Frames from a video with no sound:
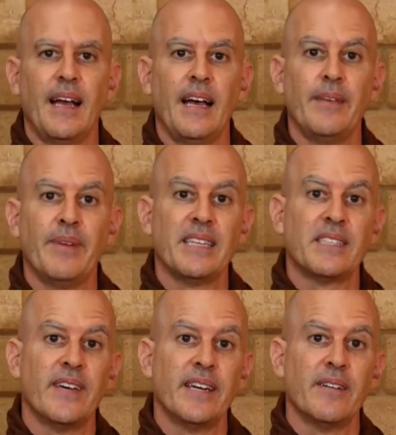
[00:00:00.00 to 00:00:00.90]
and they met
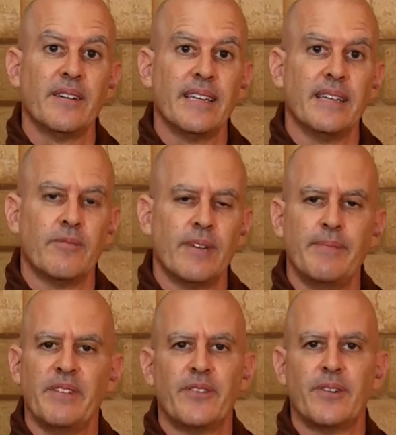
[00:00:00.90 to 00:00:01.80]
us very early, way
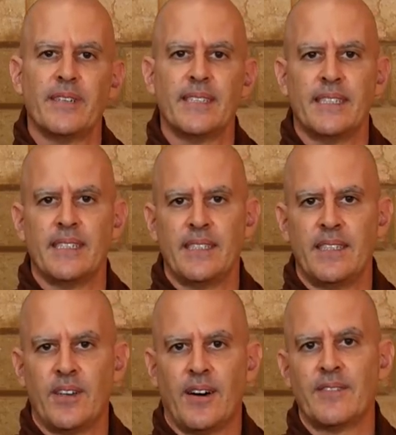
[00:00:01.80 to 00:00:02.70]
before
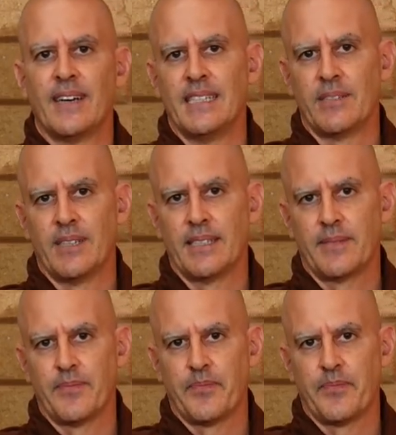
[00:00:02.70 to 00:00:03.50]
the dawn rise was.